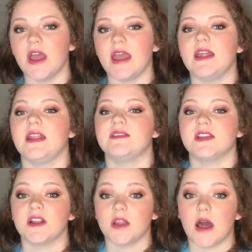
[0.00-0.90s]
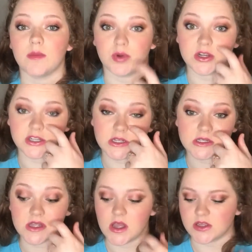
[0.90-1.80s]
and they send a lot of brushes.
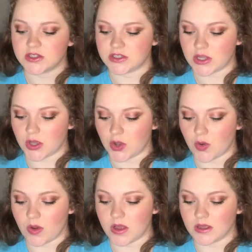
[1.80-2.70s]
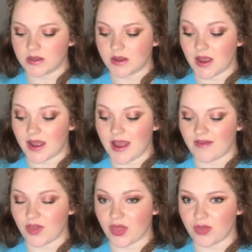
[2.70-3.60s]
So I
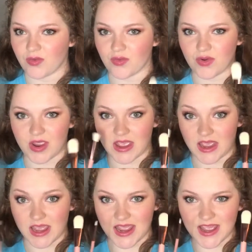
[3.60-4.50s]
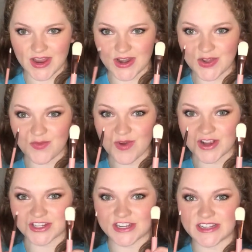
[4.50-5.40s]
have 3 new
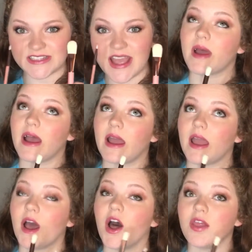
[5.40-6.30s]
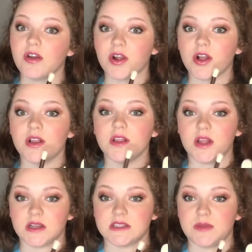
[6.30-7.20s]
brushes. My other
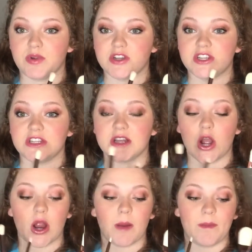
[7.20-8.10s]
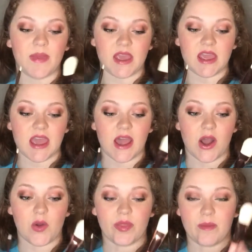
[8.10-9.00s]
Luxie brushes are pink
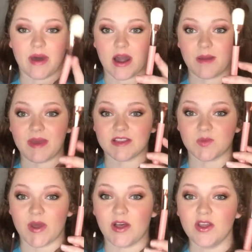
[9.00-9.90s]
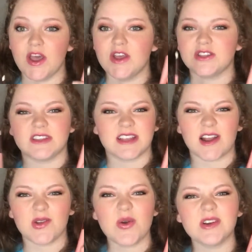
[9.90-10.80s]
on the bottom as well. So it's
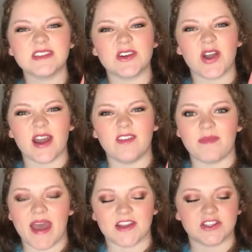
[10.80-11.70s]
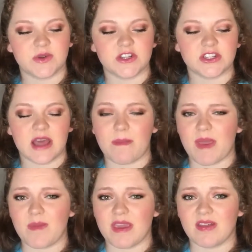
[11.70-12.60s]
kind of cool because they'll kind of match, which that
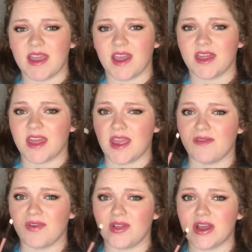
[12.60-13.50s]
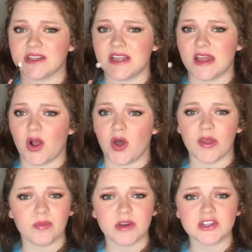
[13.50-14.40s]
may be like a thing for Luxie that all
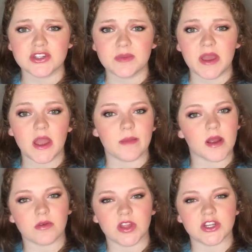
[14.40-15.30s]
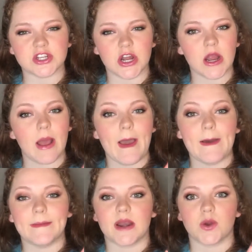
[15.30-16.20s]
their brushes are pink. I'm not really sure,
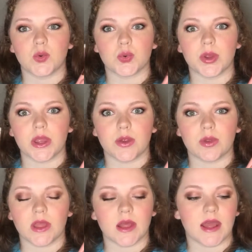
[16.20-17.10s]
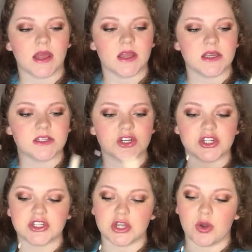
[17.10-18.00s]
but I really, really like these. They're
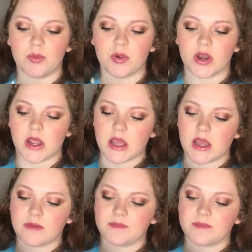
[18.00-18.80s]
so pretty.